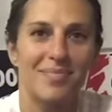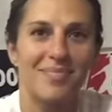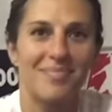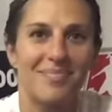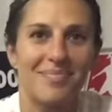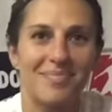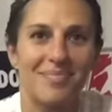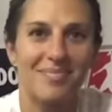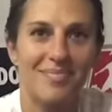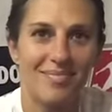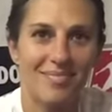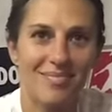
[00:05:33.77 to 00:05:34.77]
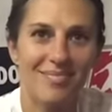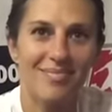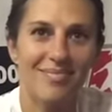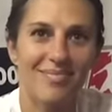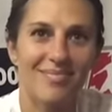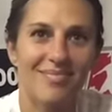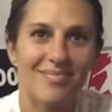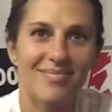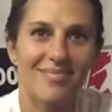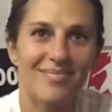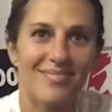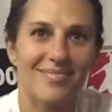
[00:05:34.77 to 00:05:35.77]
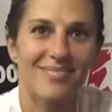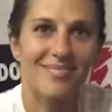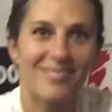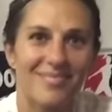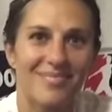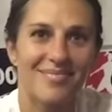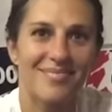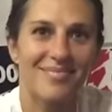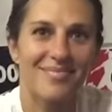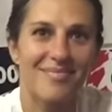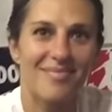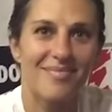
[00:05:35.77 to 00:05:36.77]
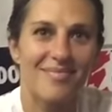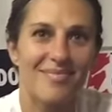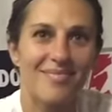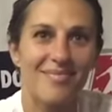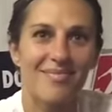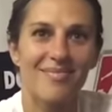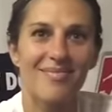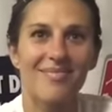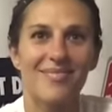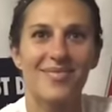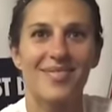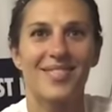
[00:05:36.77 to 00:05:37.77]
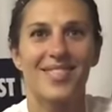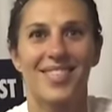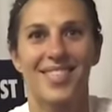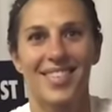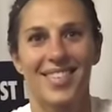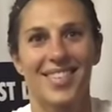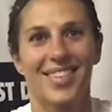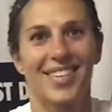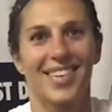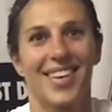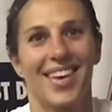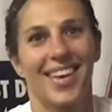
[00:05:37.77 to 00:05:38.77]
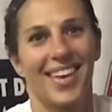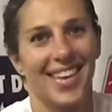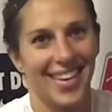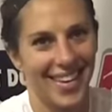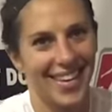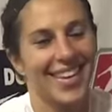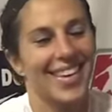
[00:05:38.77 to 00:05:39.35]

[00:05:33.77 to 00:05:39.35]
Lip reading: Do you have like a favorite Heyo moment that you can just think of? I mean, you guys have played a lot of games together, so.